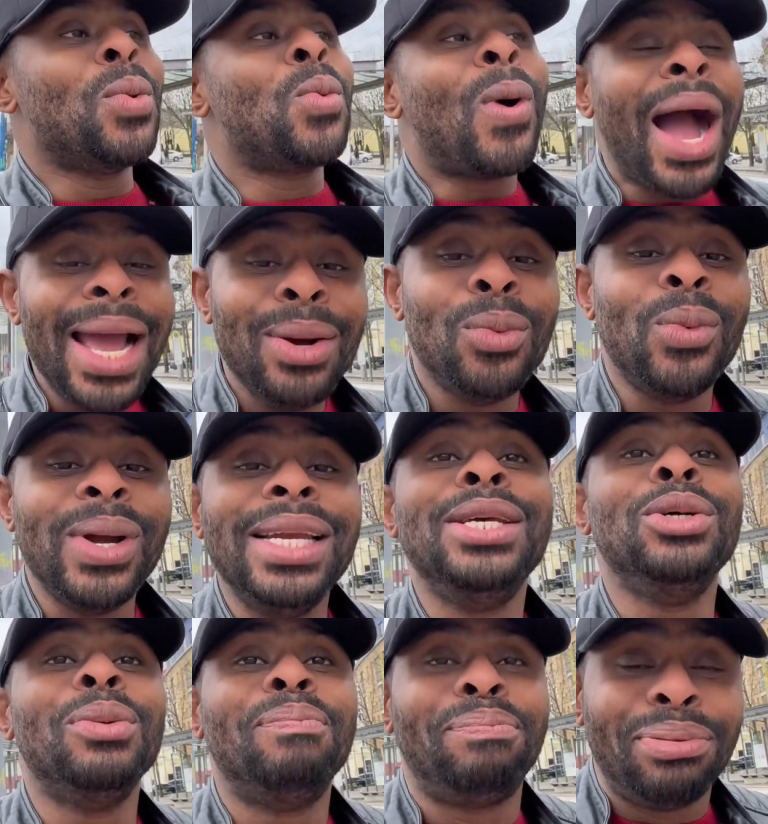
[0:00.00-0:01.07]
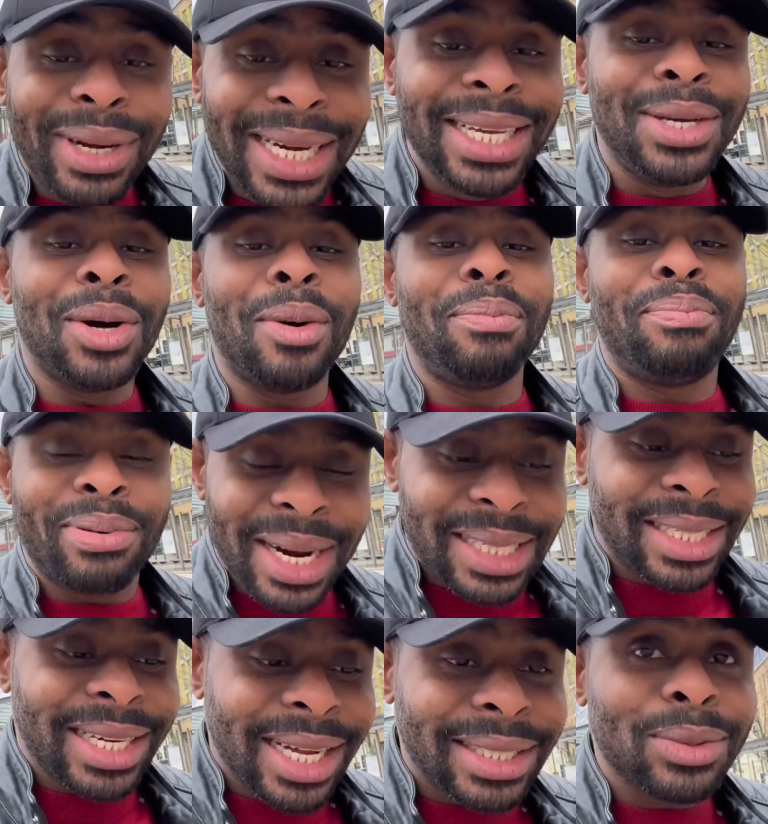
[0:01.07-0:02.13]
Why will you bully your
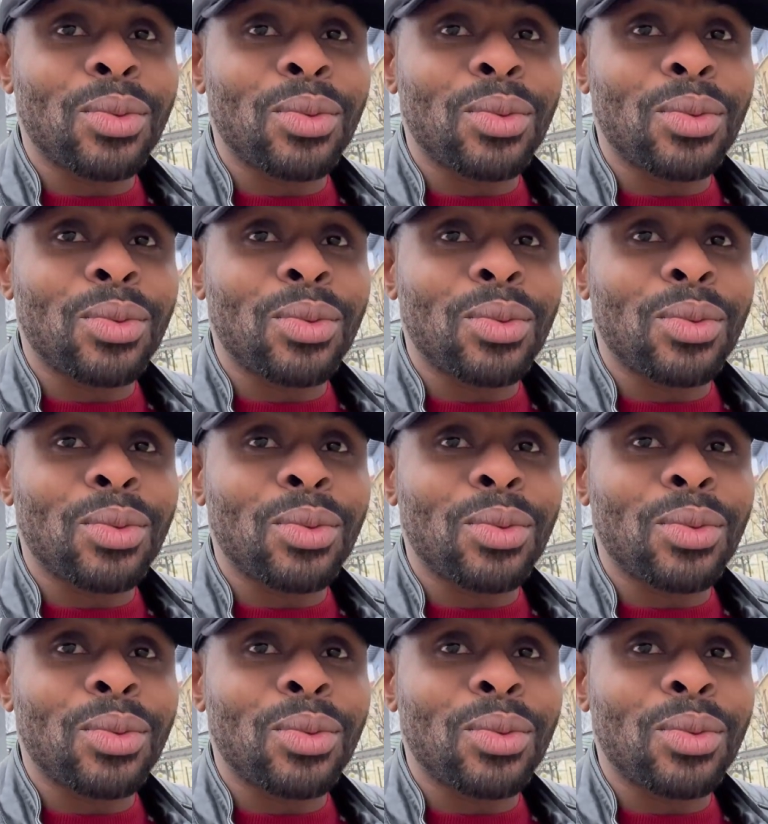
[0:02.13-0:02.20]
president?